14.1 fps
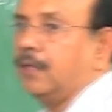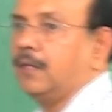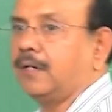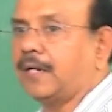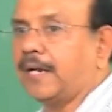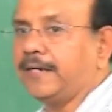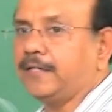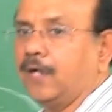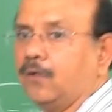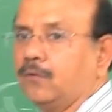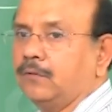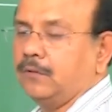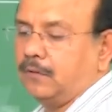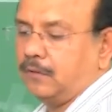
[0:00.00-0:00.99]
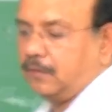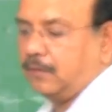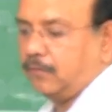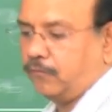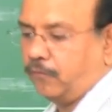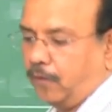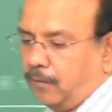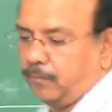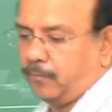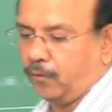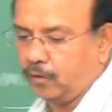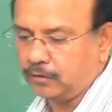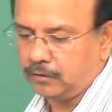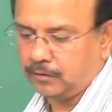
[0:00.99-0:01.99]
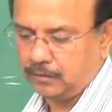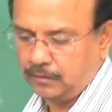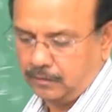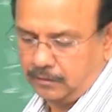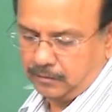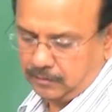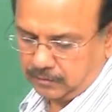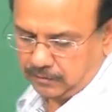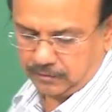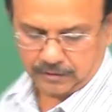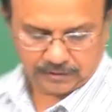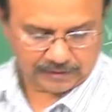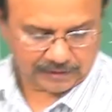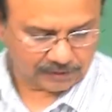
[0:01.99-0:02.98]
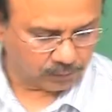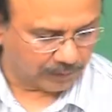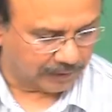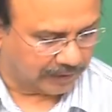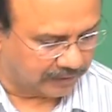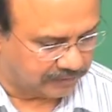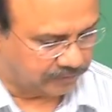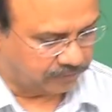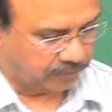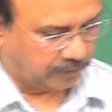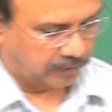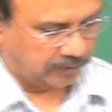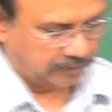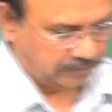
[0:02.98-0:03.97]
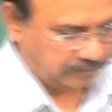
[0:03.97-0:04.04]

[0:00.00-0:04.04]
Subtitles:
write down for both this as well as for,